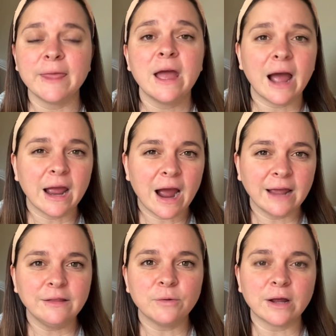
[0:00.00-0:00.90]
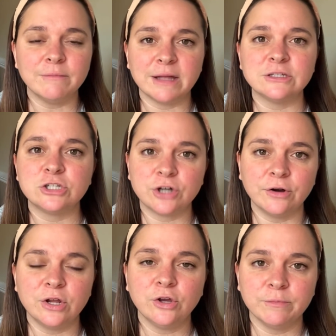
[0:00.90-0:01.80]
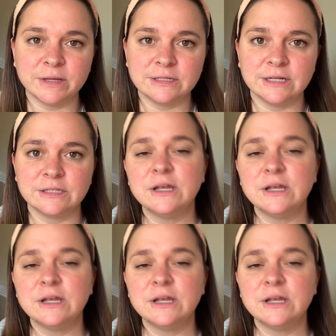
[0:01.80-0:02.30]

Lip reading: I highly recommend starting your business